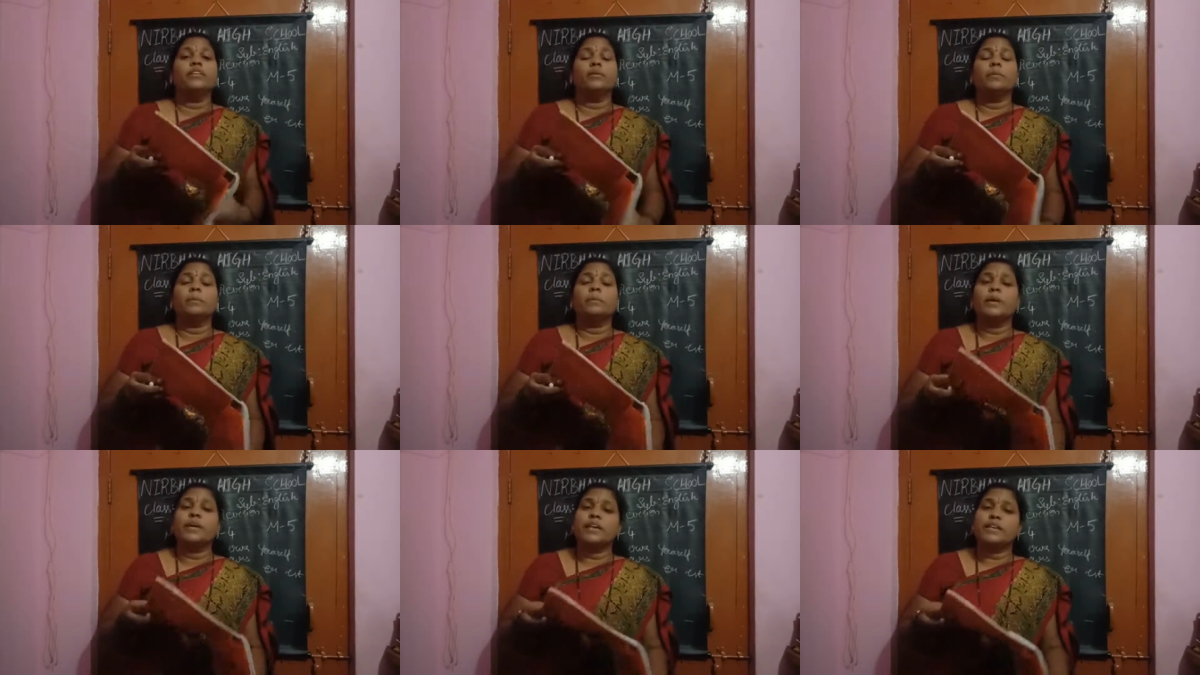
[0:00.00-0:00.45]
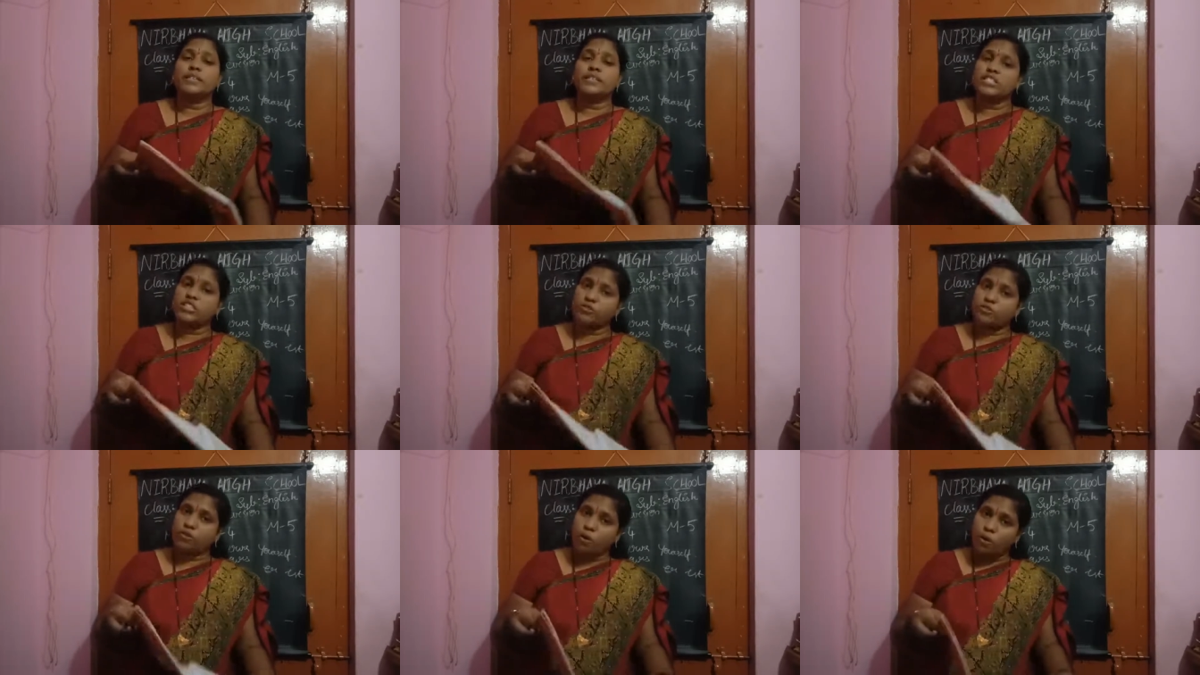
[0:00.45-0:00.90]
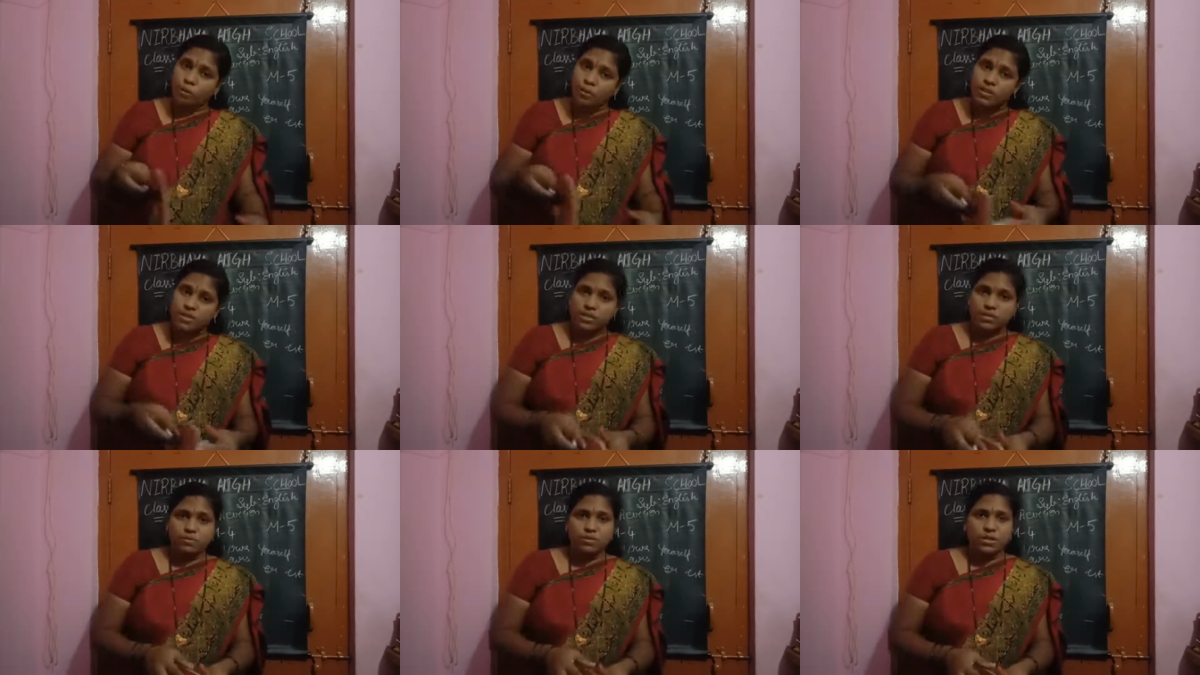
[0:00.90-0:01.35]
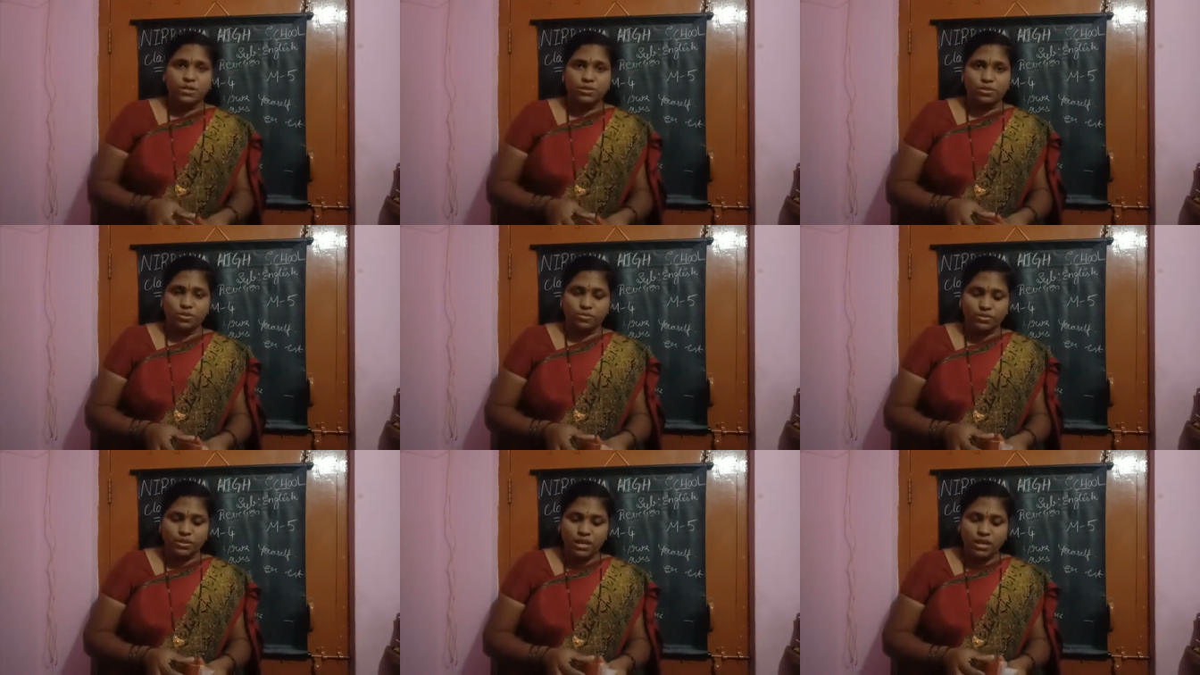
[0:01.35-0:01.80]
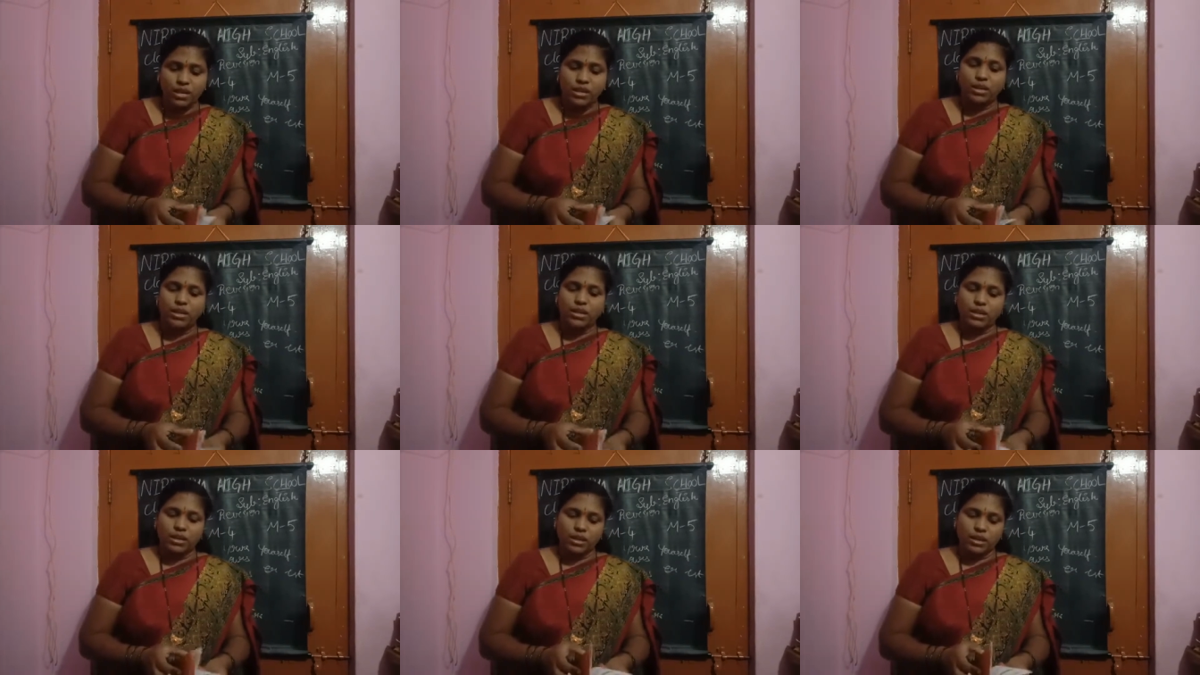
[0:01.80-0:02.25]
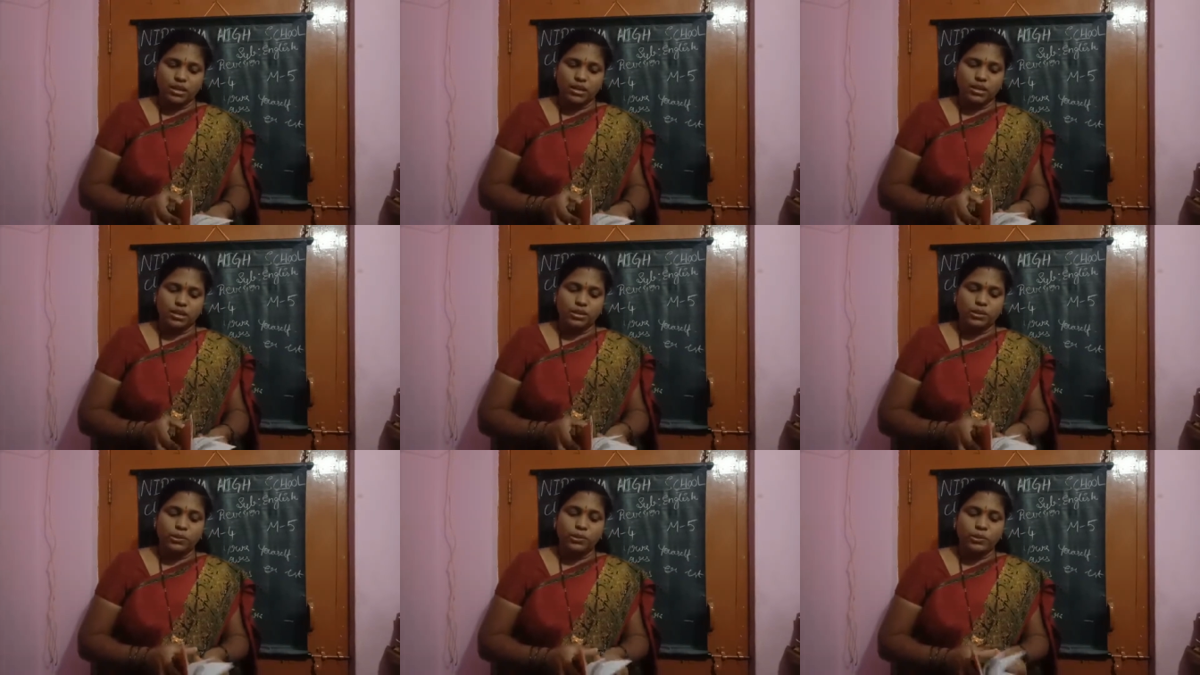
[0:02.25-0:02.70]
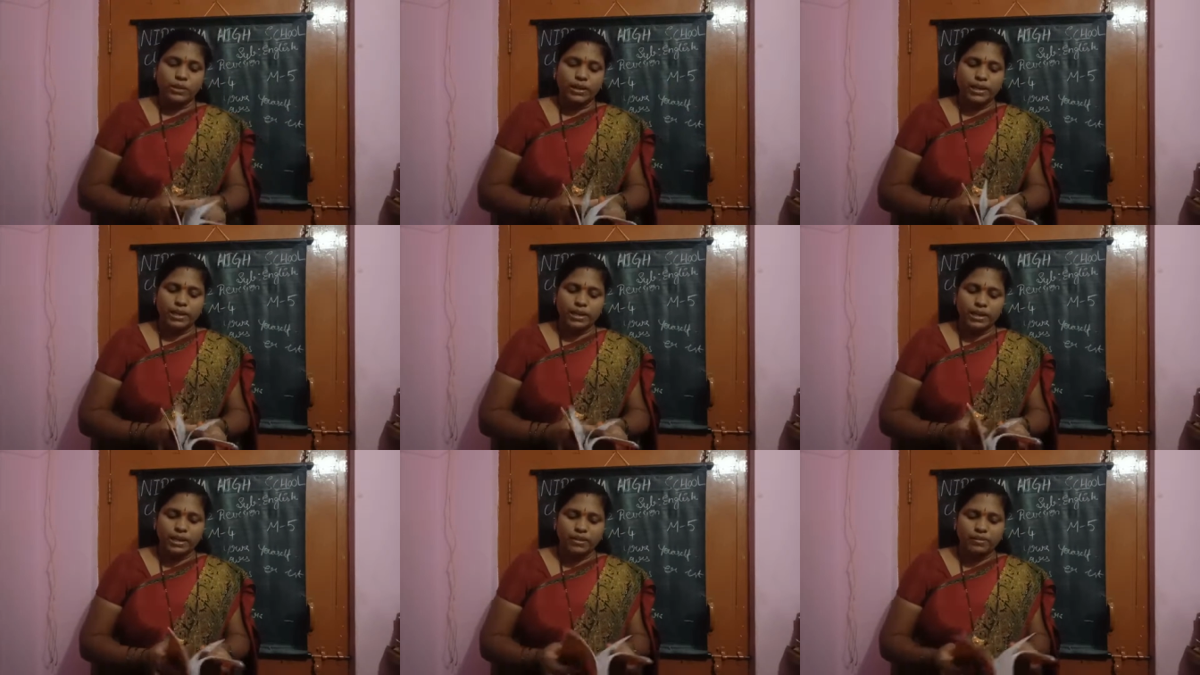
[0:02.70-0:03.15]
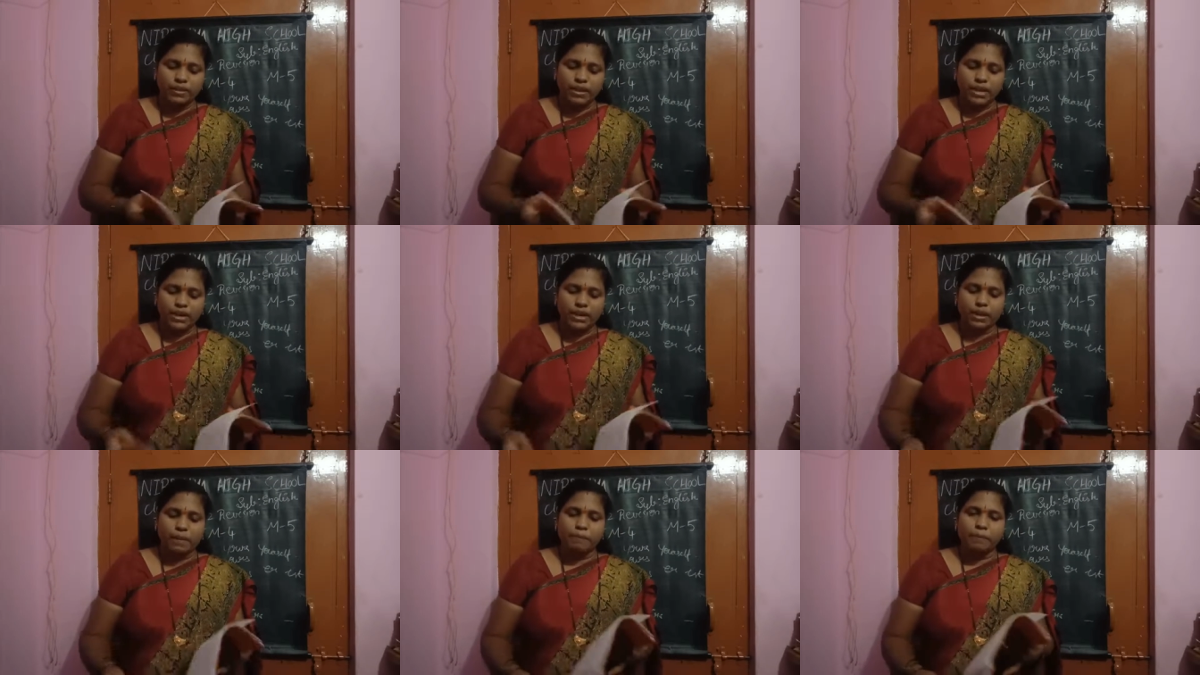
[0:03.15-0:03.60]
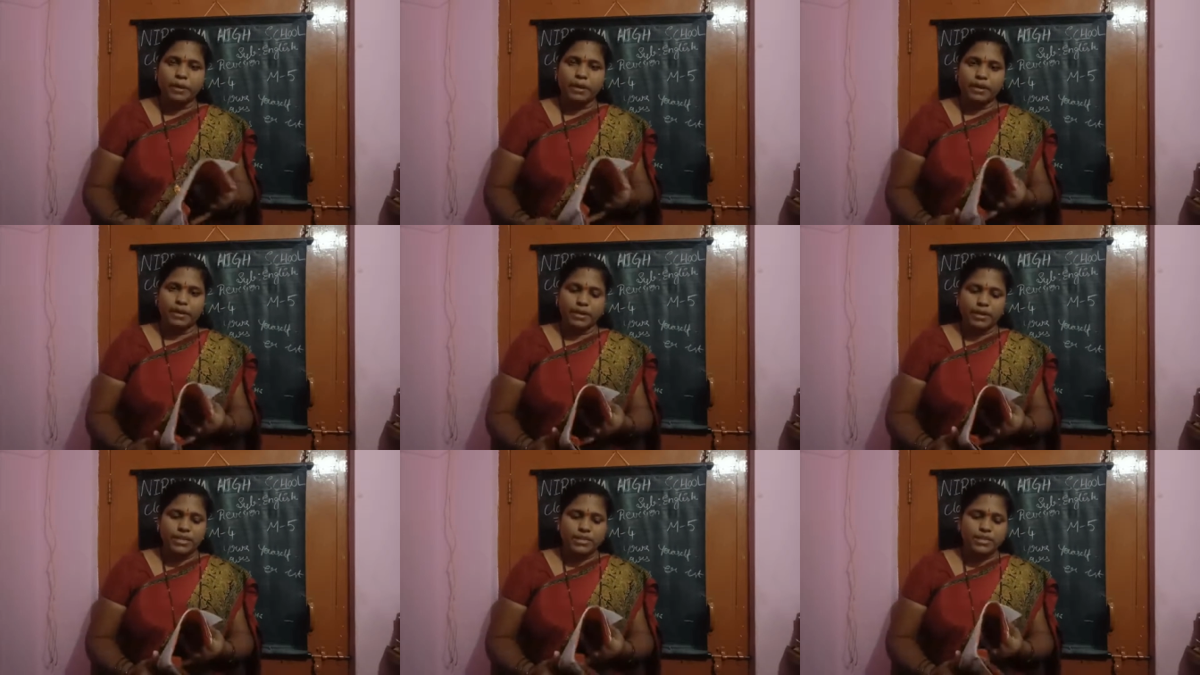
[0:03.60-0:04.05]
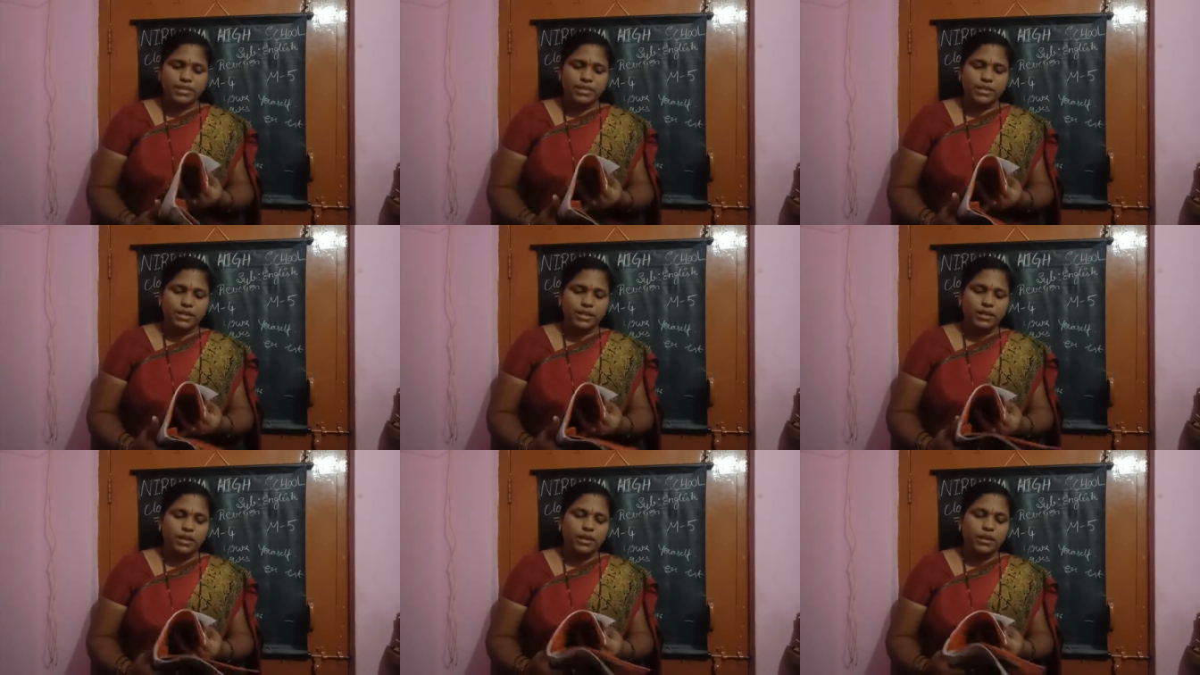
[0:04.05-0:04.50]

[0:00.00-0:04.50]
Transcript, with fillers: May is the warmest month of the year. Total year we are comparing. Yes, children.